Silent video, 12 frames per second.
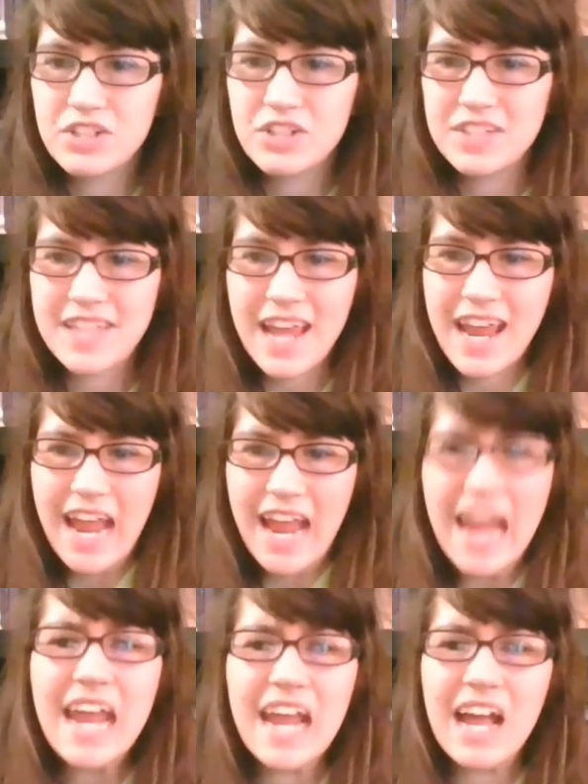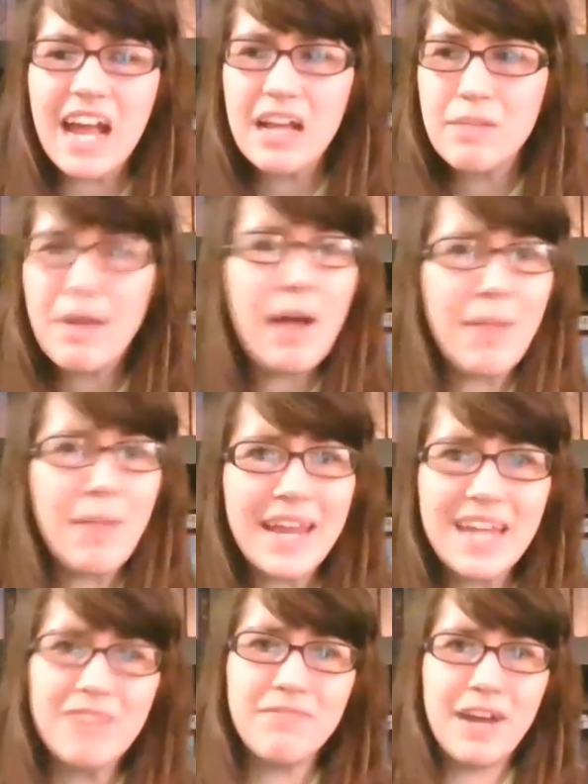just say, "Hey, Mom, I
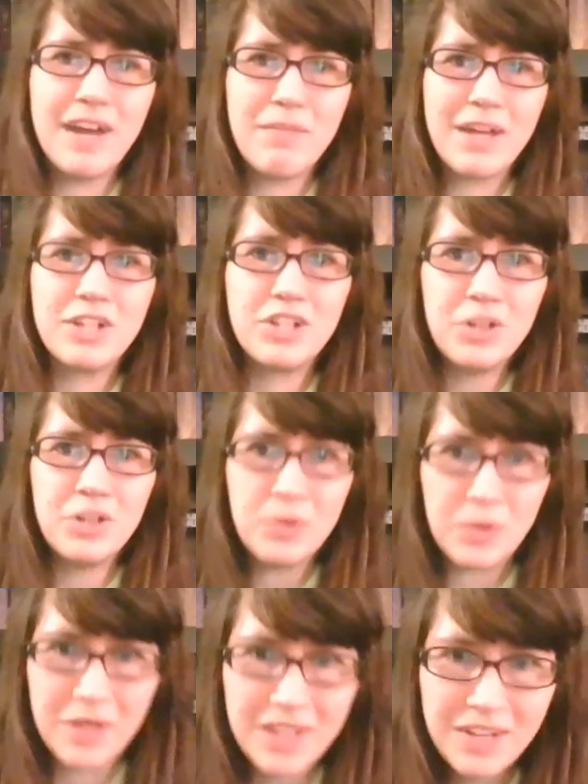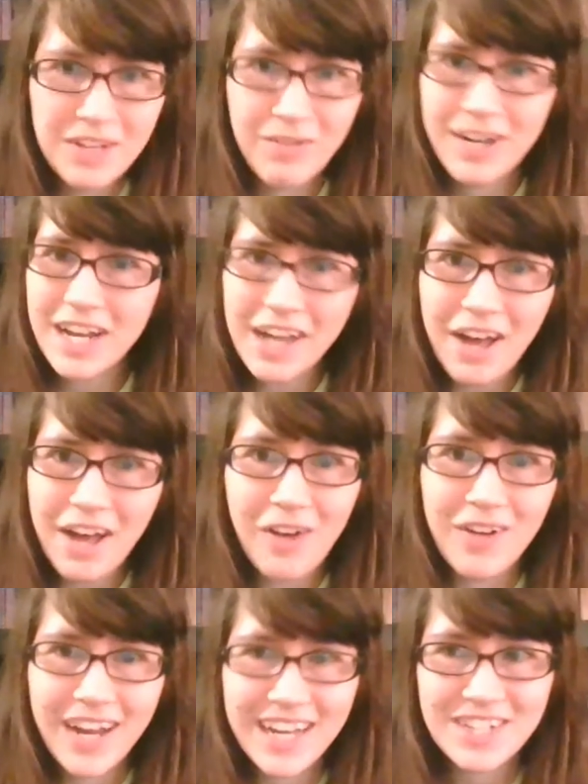can't find my shoe. Where'd it
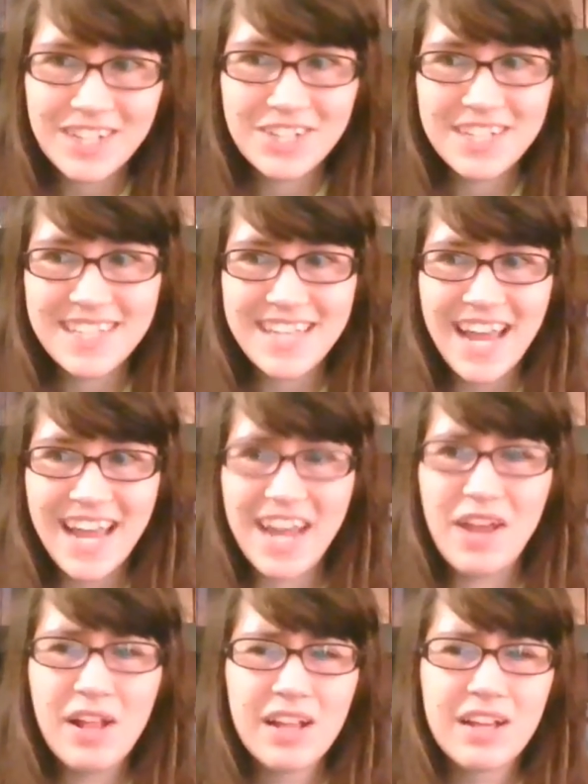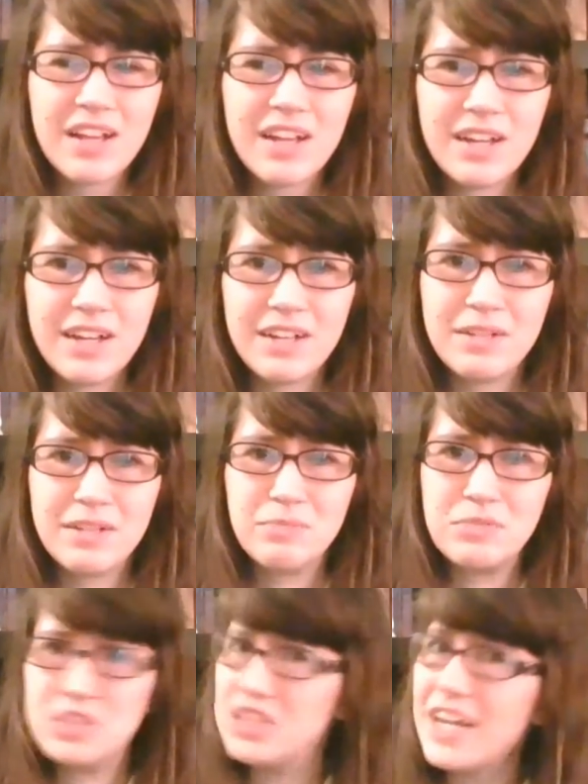go?" And she'd say,
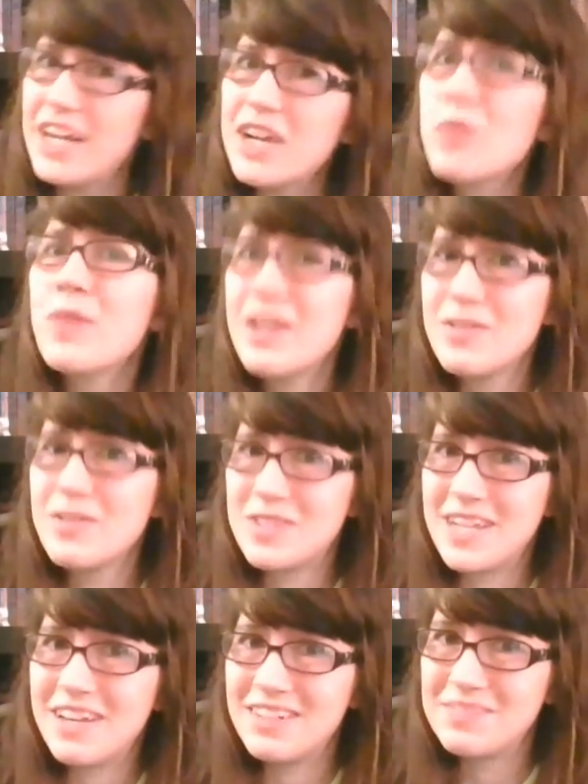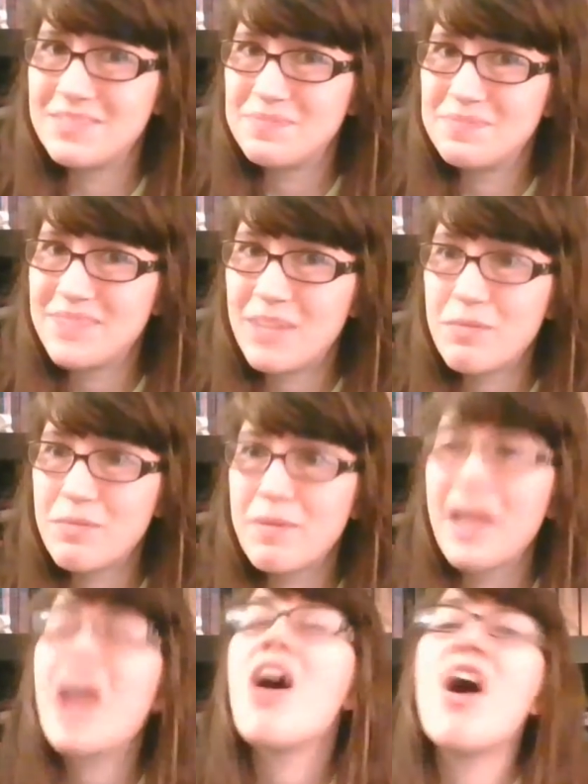"Check your windowsill." And be
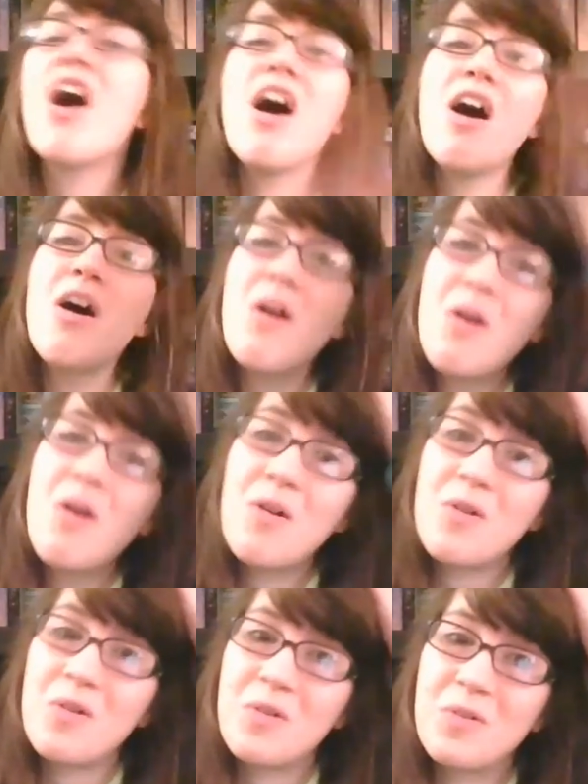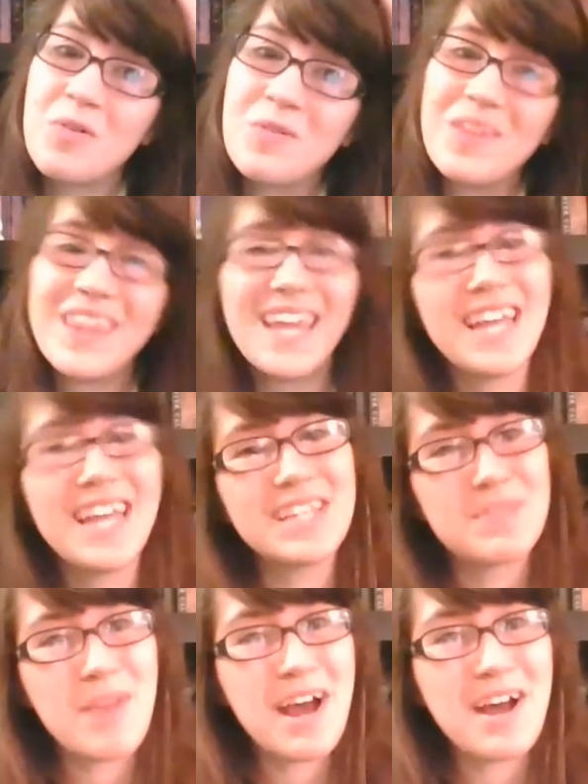like, "Oh,
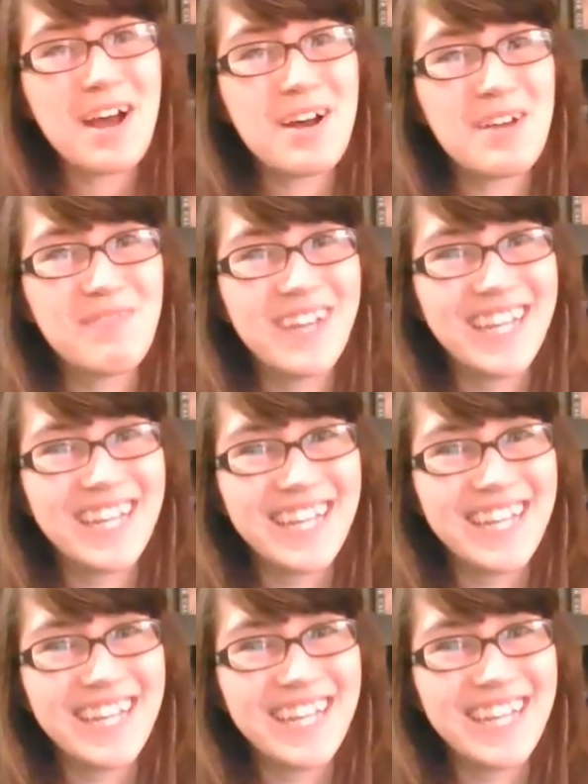thanks, Mom."